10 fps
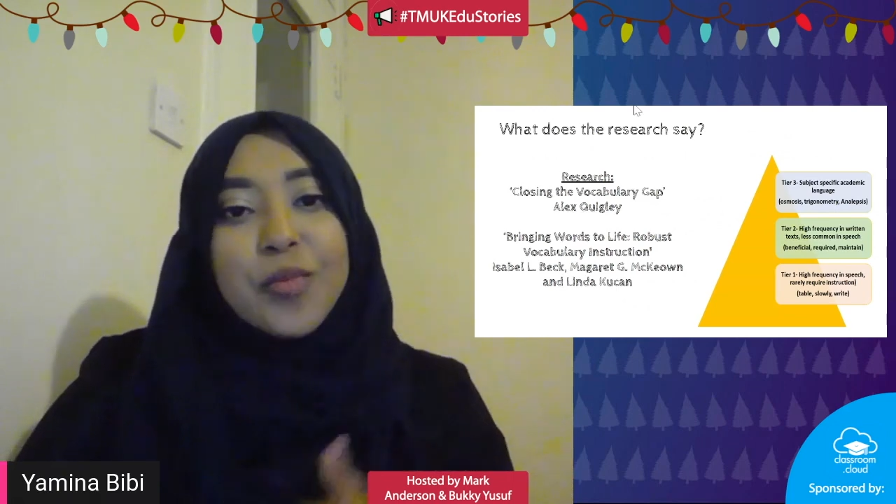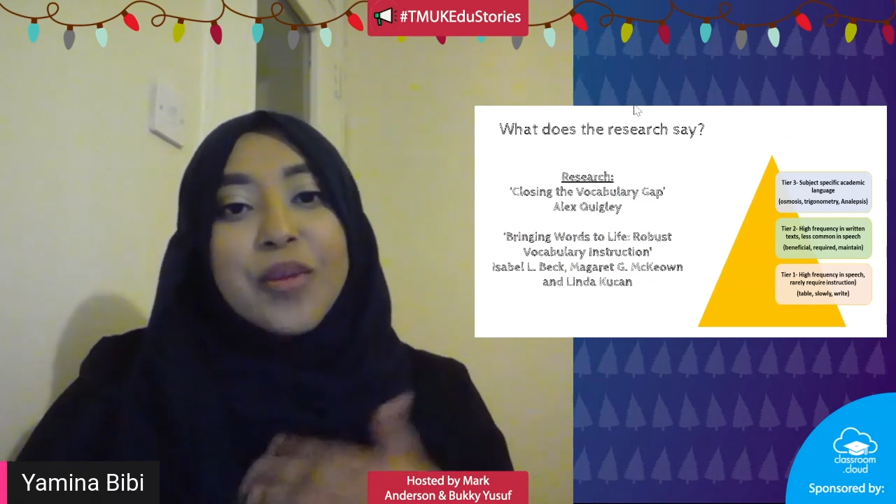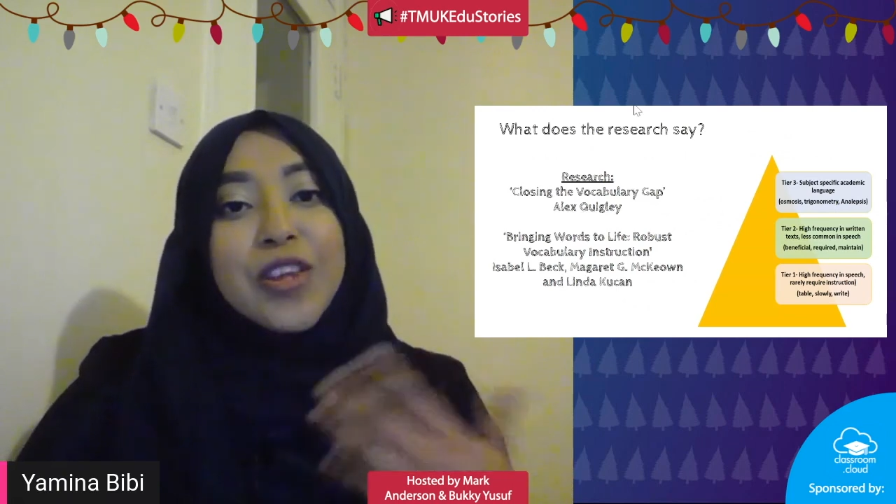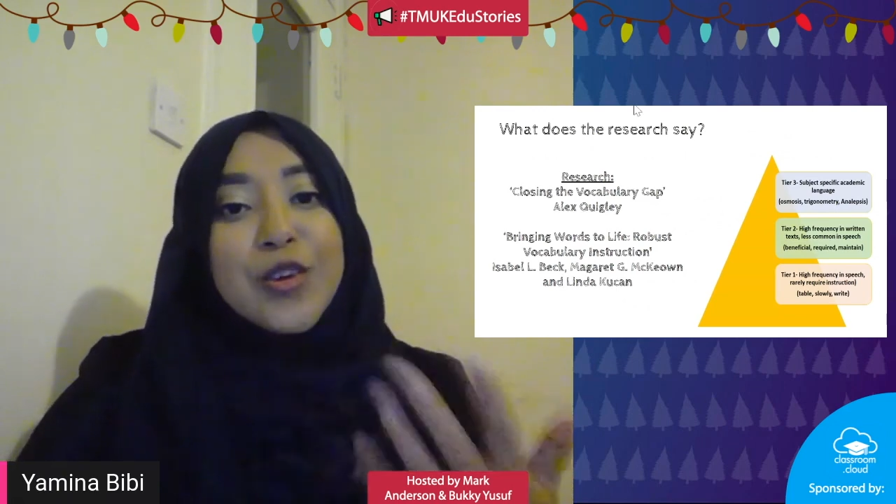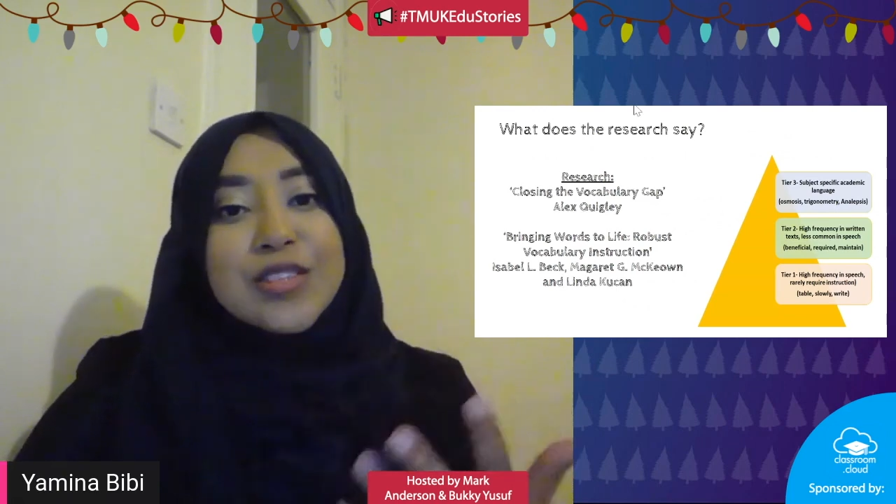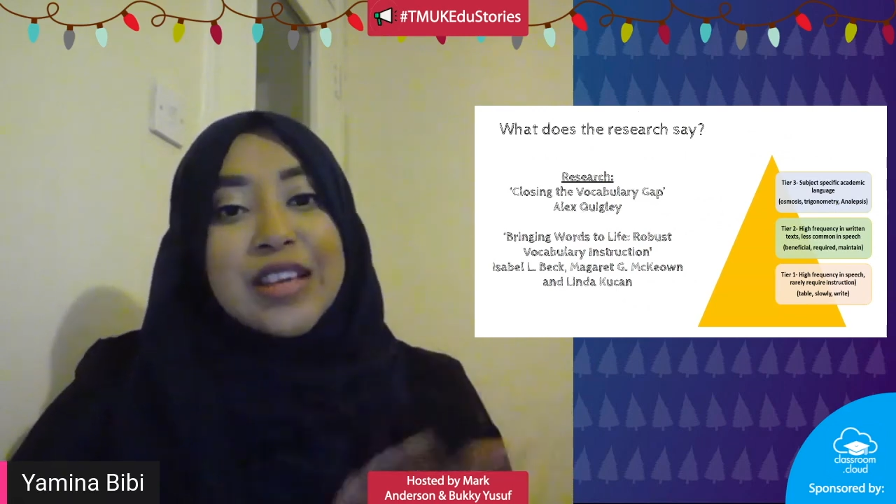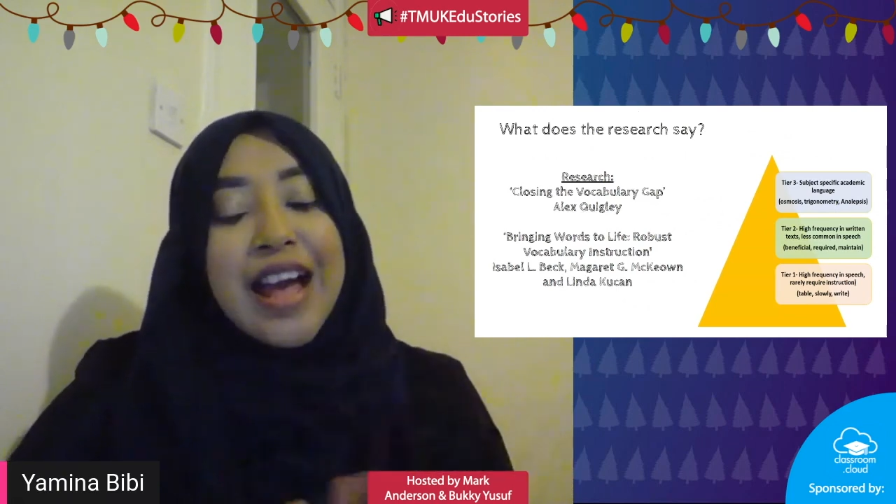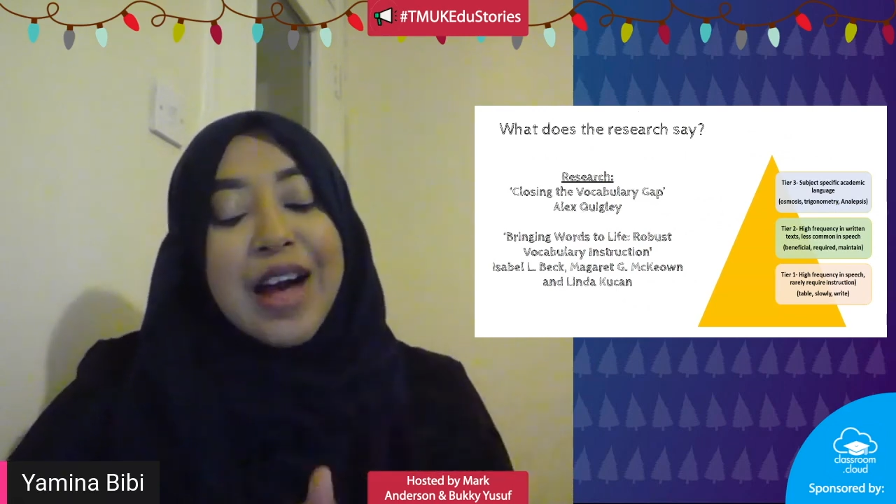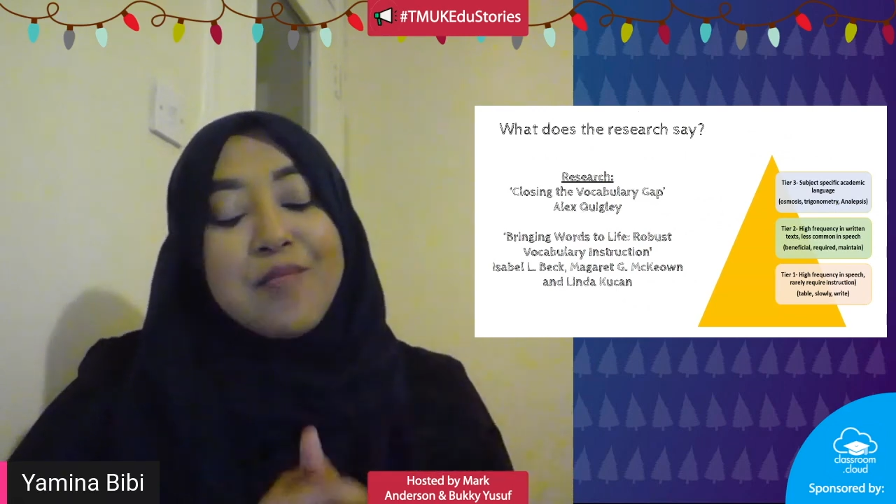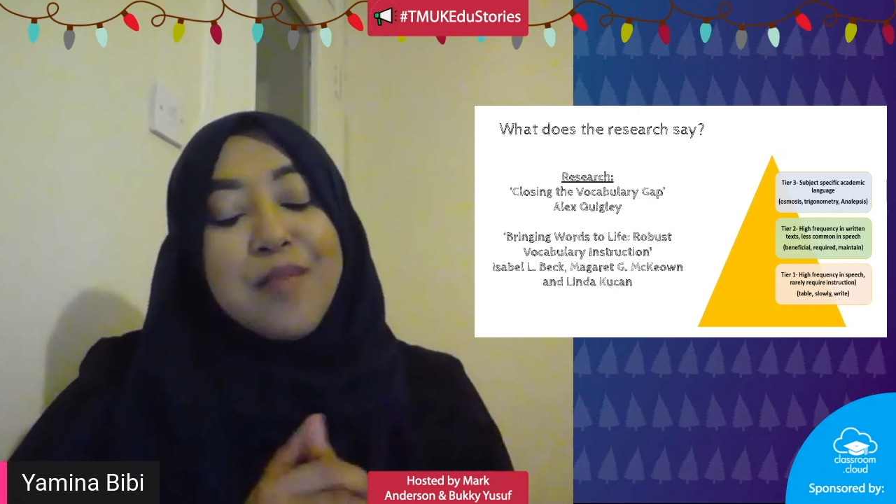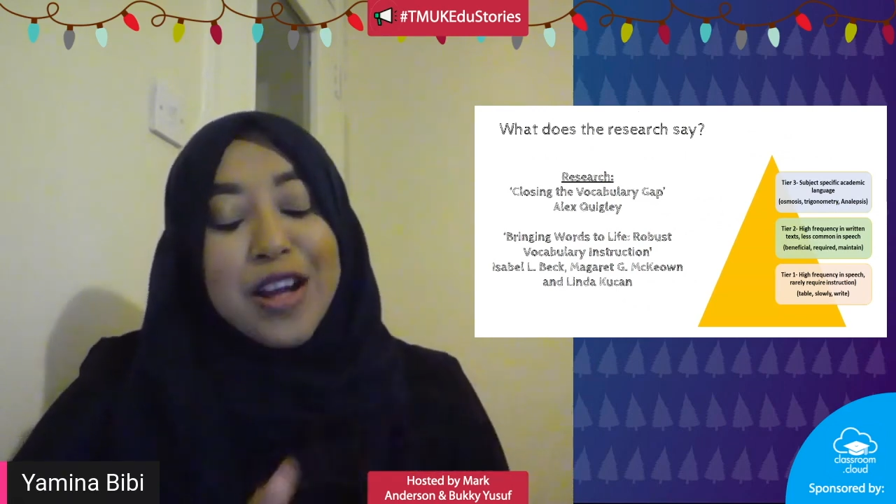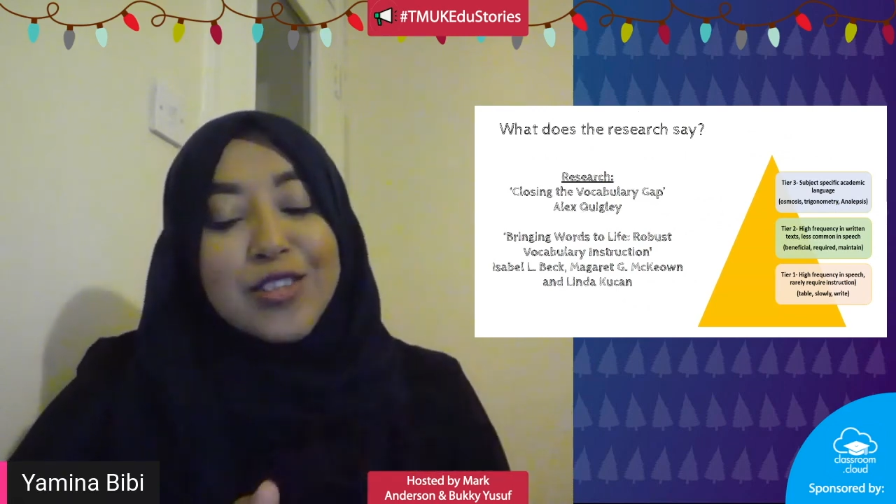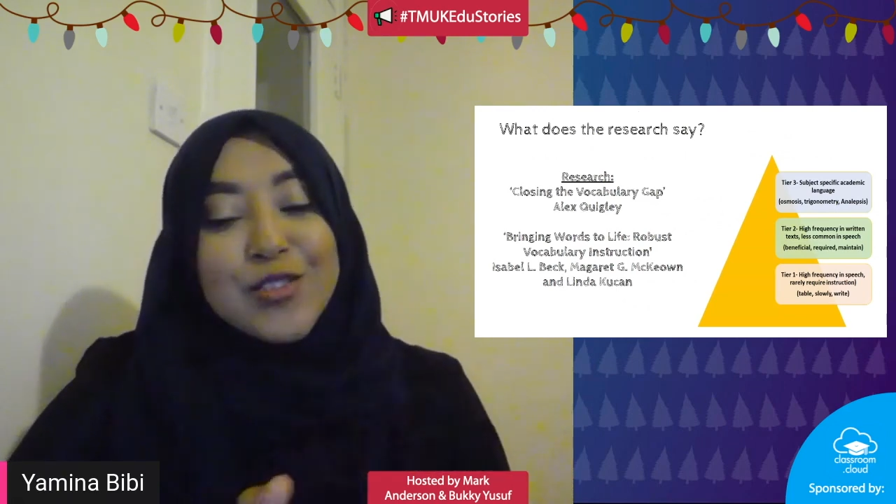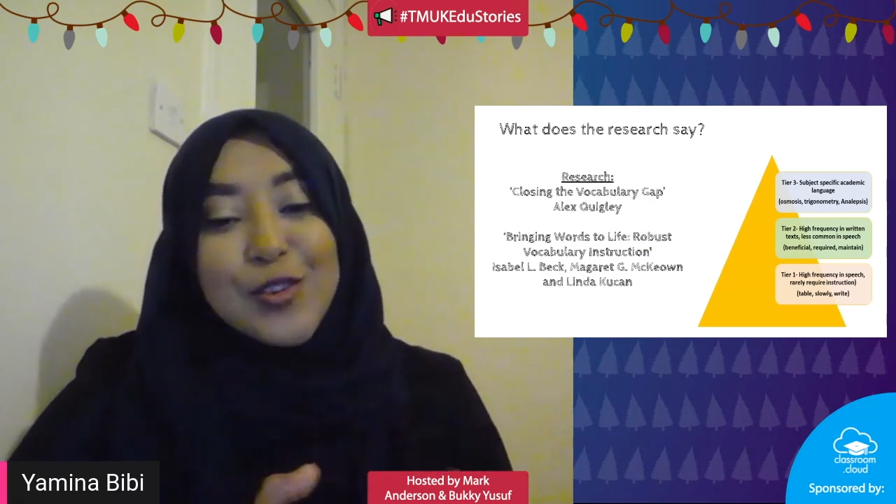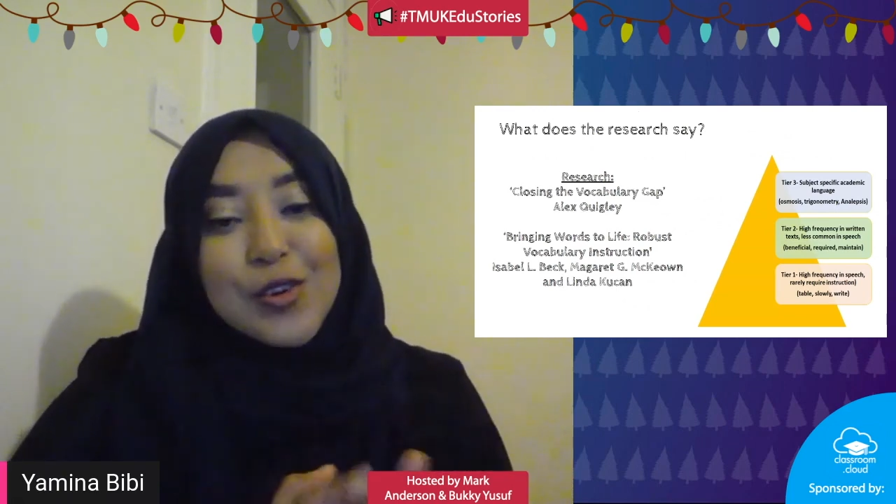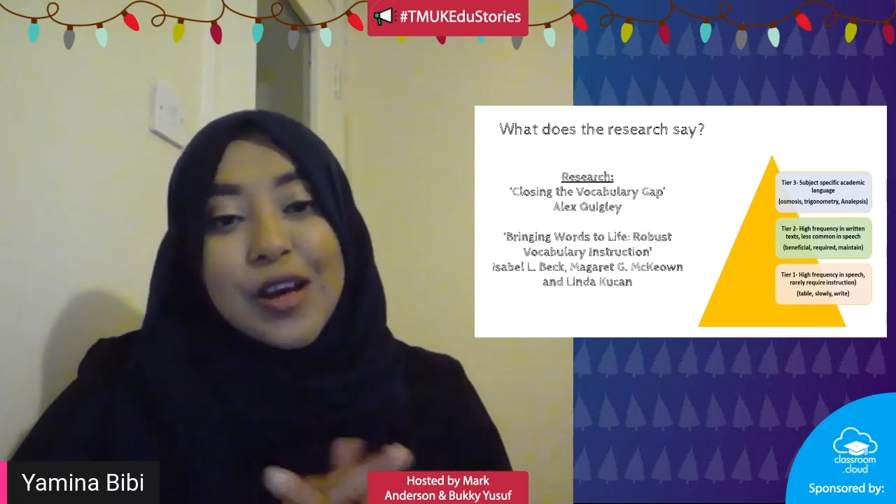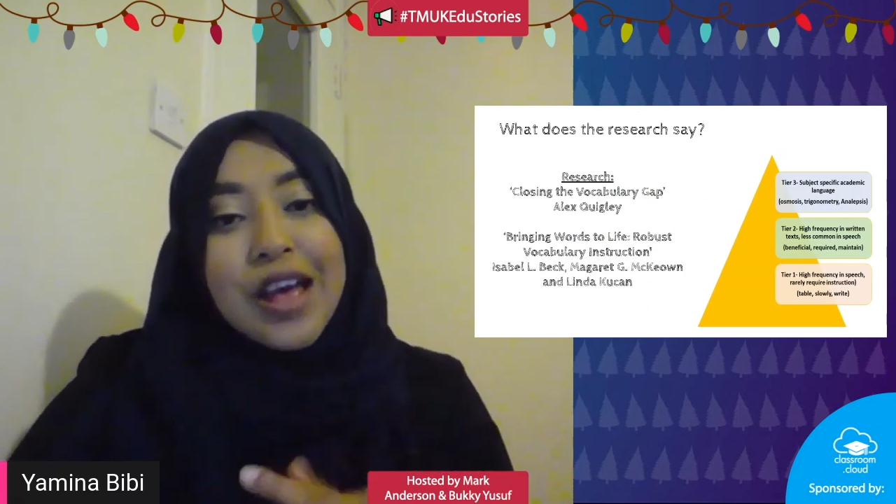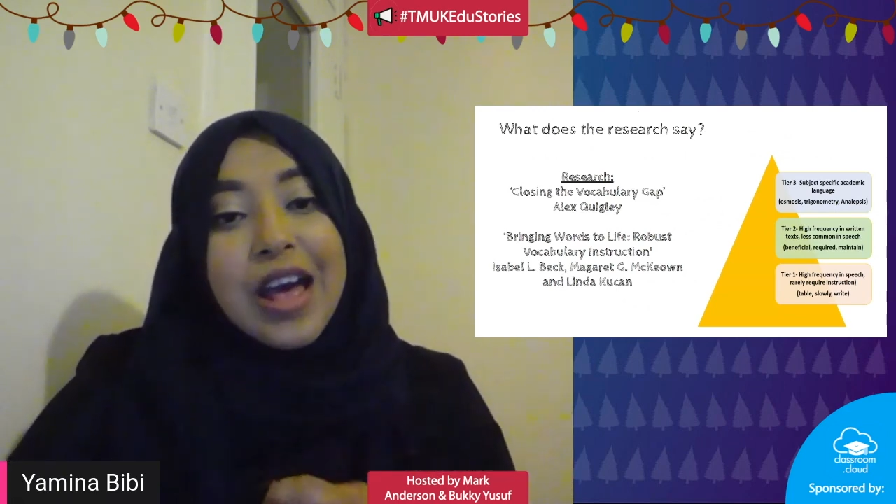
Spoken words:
been using at my school